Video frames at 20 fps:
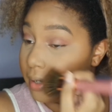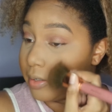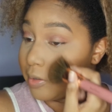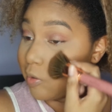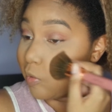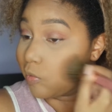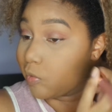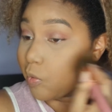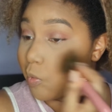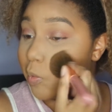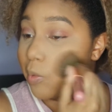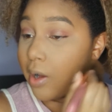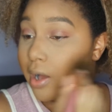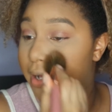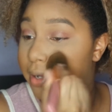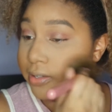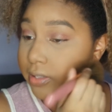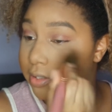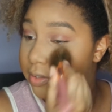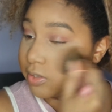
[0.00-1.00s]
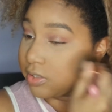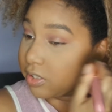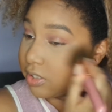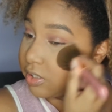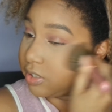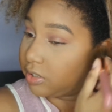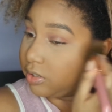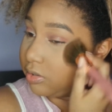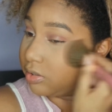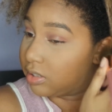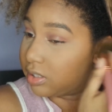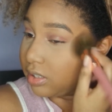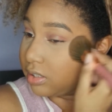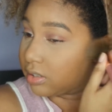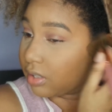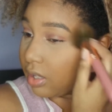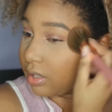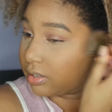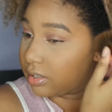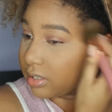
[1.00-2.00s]
I don't know why I don't just use
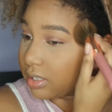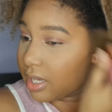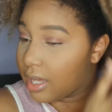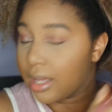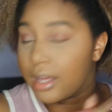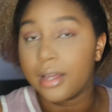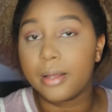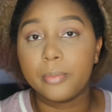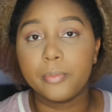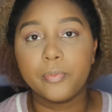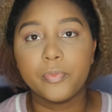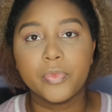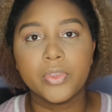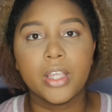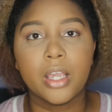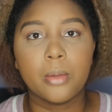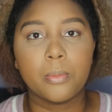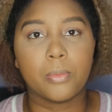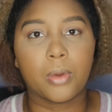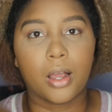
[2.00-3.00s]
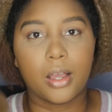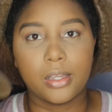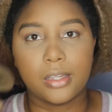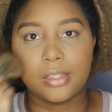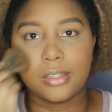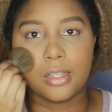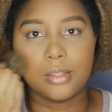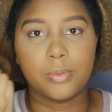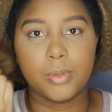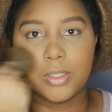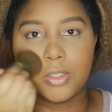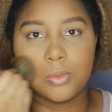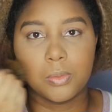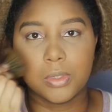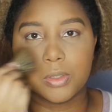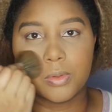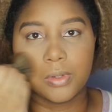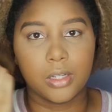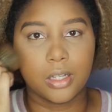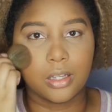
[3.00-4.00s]
these all the time. Probably because I spend too
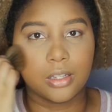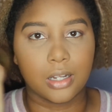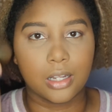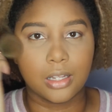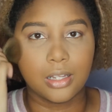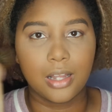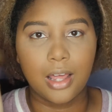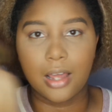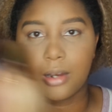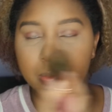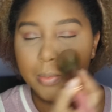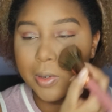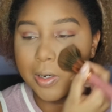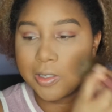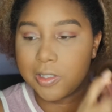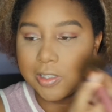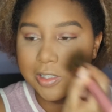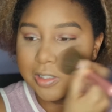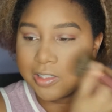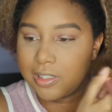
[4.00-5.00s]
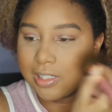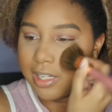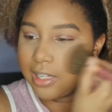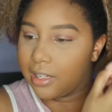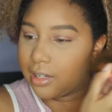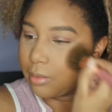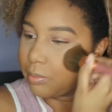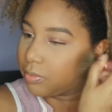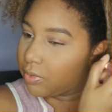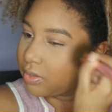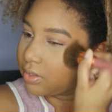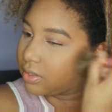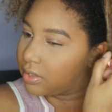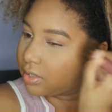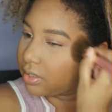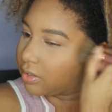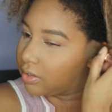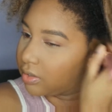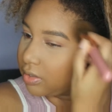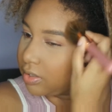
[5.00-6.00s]
much money on a lot of brushes and I'm
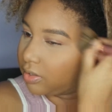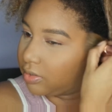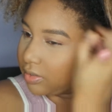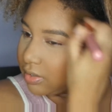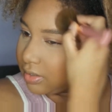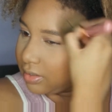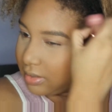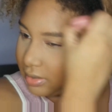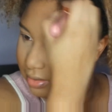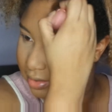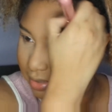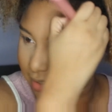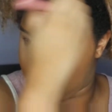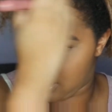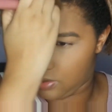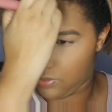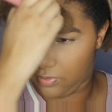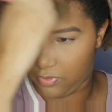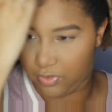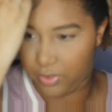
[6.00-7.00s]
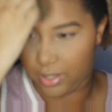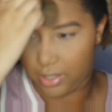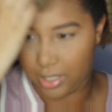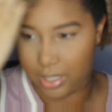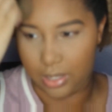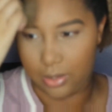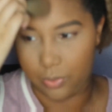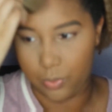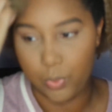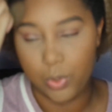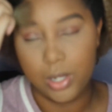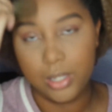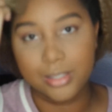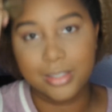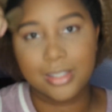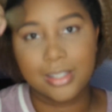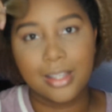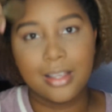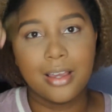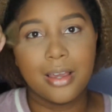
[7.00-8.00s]
still using the same fucking
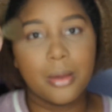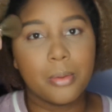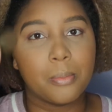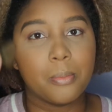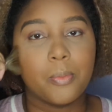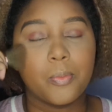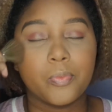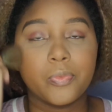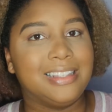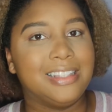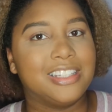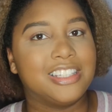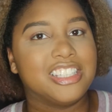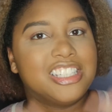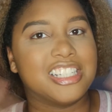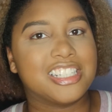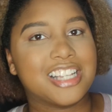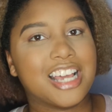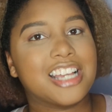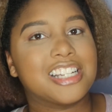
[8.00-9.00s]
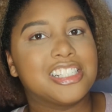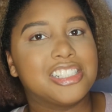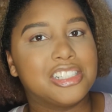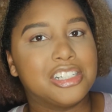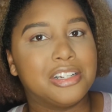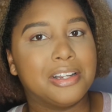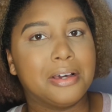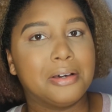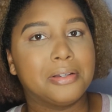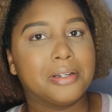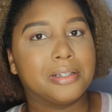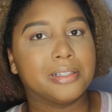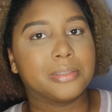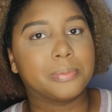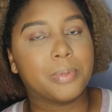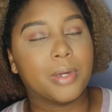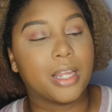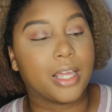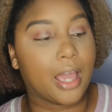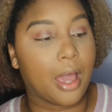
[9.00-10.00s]
ones. Natasha Denona
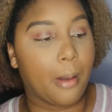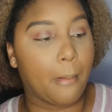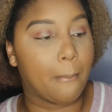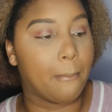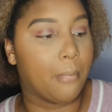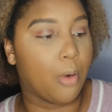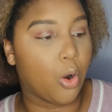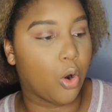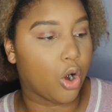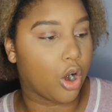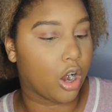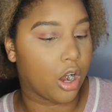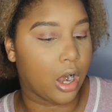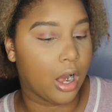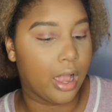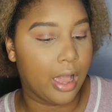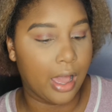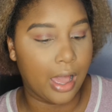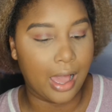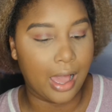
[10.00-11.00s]
is putting out more